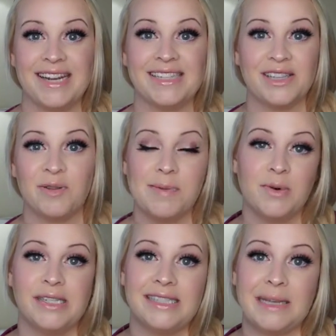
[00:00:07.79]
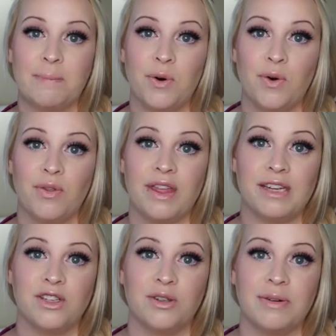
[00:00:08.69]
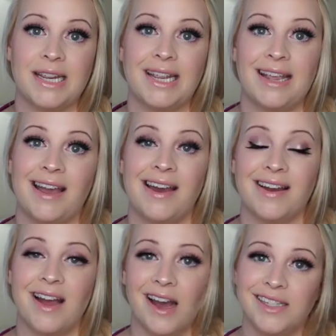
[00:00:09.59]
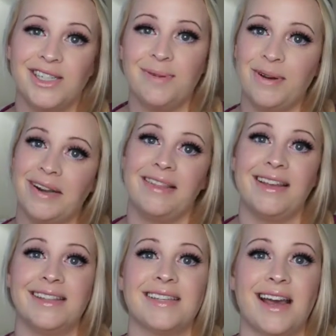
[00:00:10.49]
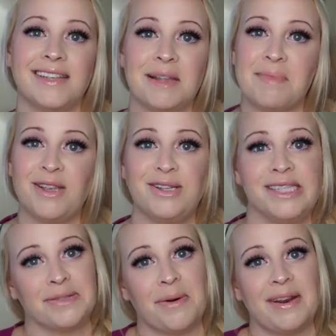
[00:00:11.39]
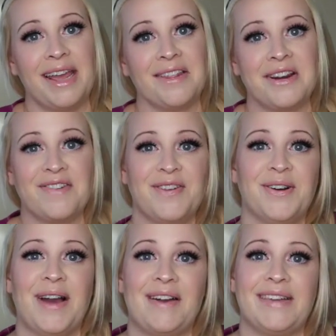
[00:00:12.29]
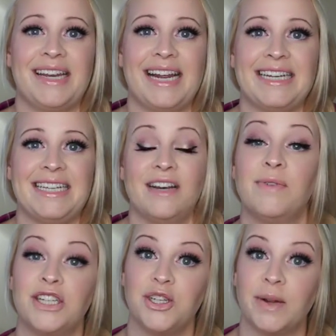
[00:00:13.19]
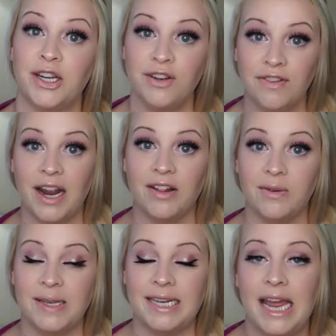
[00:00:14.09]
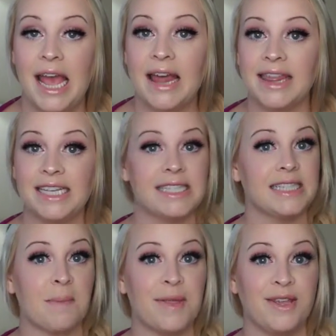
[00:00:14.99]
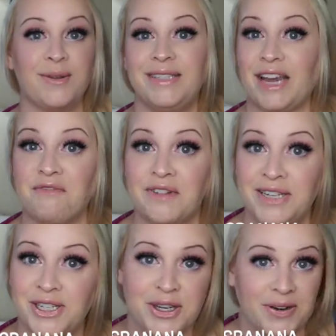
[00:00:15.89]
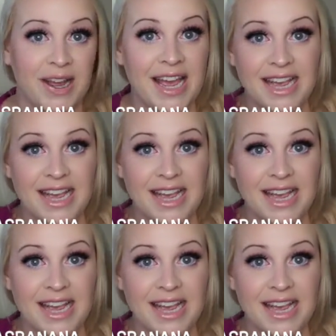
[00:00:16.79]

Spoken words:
It's a little bit more simple than doing a costume or anything. It's kind of something you just throw together. If you don't have any idea what you want to do for Halloween, this is something you can definitely do.